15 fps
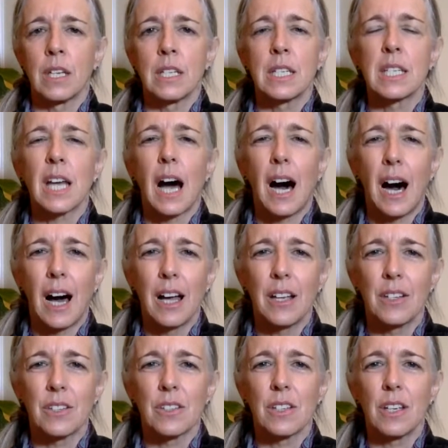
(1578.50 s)

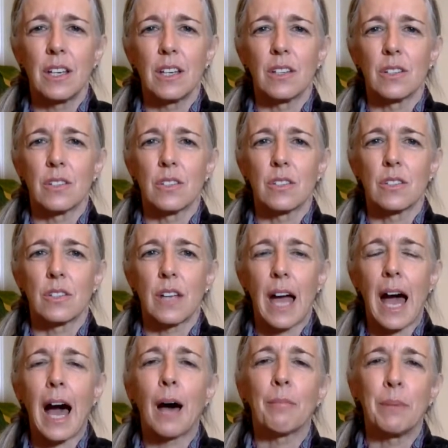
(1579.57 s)
ties its
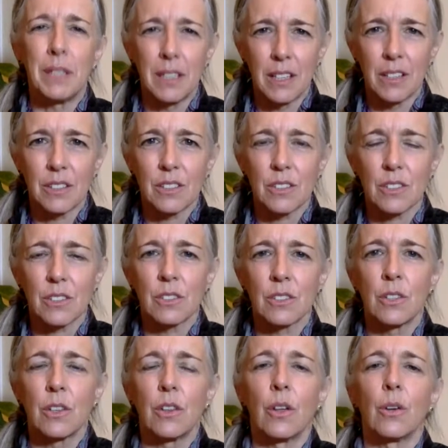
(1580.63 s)
happiness
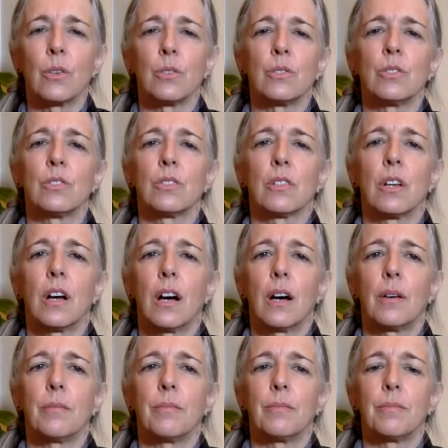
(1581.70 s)
to those
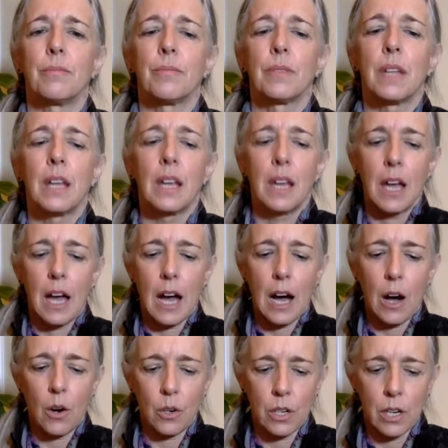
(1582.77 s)

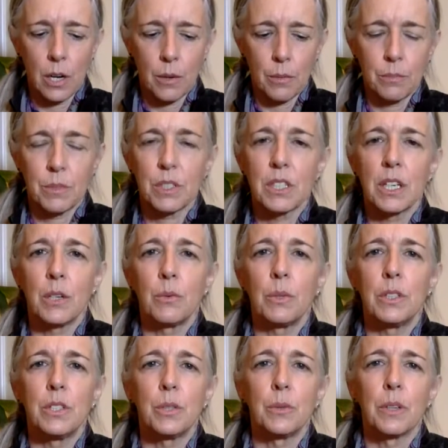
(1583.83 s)
outcomes can we
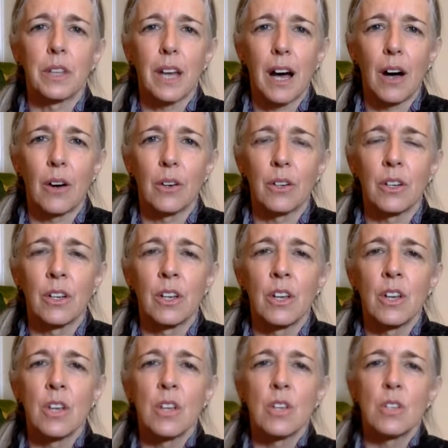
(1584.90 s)
do without.
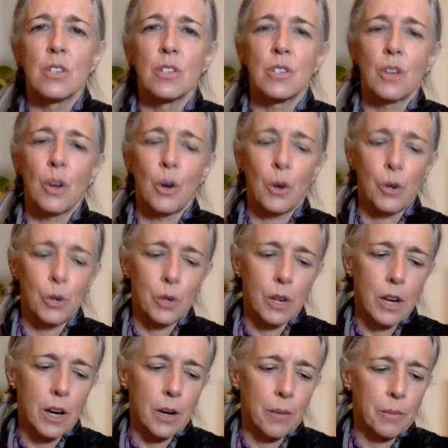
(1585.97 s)
So
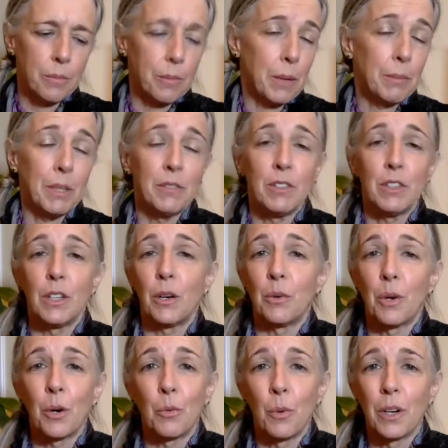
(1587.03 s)
maybe even
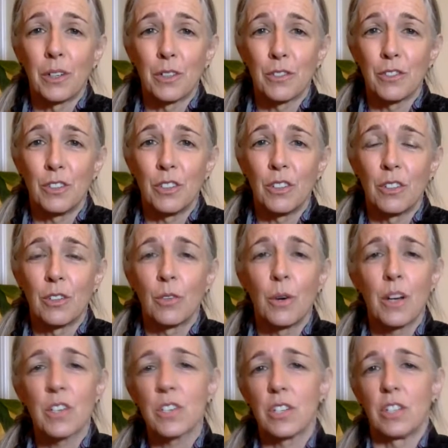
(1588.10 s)
a wonderful
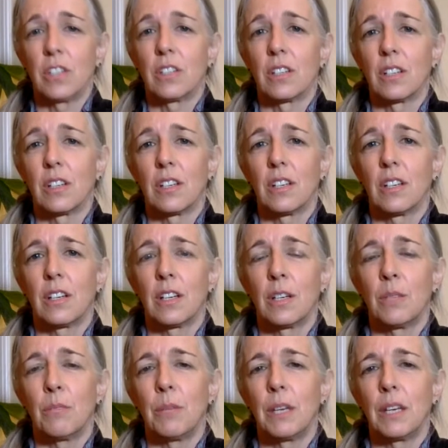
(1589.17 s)
question can
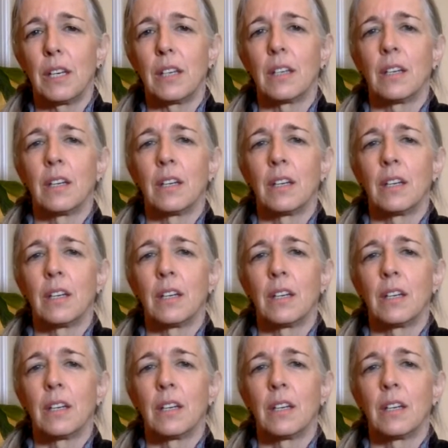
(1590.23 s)
be,